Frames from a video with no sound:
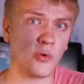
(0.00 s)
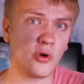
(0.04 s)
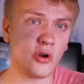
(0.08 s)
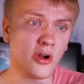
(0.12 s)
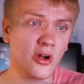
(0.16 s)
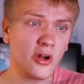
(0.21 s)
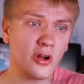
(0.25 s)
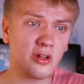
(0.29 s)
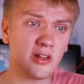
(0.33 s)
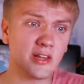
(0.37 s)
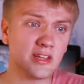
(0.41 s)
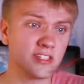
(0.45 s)
were
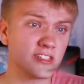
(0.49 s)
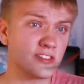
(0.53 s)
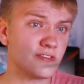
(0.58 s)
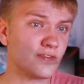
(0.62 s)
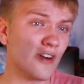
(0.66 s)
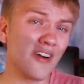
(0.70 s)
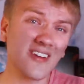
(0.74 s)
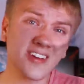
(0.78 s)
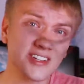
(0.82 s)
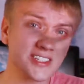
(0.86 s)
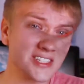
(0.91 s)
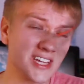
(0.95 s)
all, as
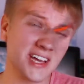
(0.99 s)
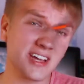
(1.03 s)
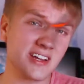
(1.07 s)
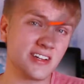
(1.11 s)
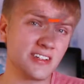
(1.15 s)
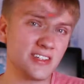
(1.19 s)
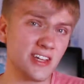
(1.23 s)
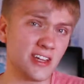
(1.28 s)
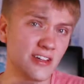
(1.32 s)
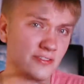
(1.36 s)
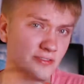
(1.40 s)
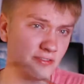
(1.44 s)
far as I
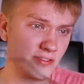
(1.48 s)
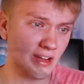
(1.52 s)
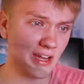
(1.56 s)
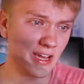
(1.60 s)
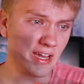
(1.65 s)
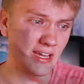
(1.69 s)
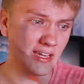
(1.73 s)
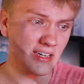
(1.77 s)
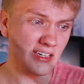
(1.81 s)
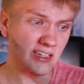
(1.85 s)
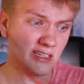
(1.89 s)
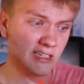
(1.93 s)
could tell,
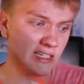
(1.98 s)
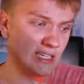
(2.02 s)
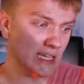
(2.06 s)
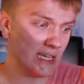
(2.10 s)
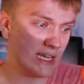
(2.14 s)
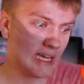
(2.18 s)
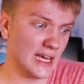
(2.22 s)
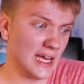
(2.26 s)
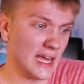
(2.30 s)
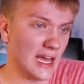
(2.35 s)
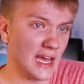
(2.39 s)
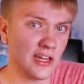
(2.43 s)
fried.
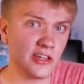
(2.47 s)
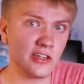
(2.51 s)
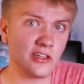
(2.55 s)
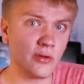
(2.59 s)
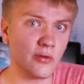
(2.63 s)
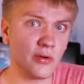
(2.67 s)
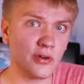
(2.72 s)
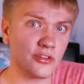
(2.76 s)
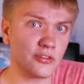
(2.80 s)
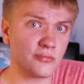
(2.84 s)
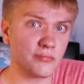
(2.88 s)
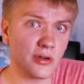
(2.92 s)
I had
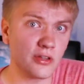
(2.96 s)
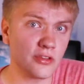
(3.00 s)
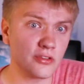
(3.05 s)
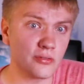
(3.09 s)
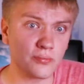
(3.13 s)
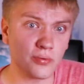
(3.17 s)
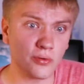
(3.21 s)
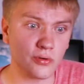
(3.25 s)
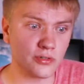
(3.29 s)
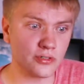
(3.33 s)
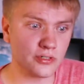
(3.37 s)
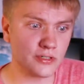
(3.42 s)
no other
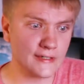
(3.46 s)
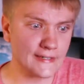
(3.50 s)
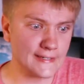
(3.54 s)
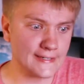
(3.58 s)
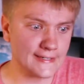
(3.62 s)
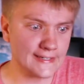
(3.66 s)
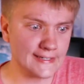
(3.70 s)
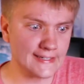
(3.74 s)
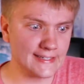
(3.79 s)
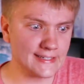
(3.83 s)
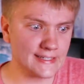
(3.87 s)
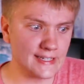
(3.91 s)
motherboard
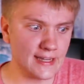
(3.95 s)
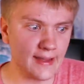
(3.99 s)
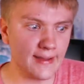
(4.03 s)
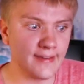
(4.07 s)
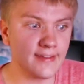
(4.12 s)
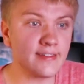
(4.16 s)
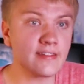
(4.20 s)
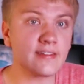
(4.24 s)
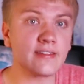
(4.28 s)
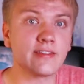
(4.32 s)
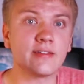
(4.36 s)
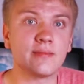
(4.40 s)
to
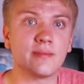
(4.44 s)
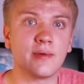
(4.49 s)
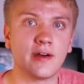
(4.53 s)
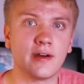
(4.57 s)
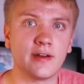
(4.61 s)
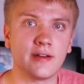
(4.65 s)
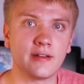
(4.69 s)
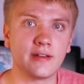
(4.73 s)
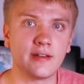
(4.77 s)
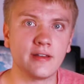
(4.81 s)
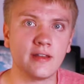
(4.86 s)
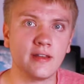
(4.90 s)
test them
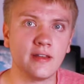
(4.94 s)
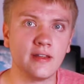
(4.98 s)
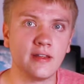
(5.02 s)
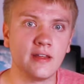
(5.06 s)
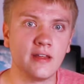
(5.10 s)
on.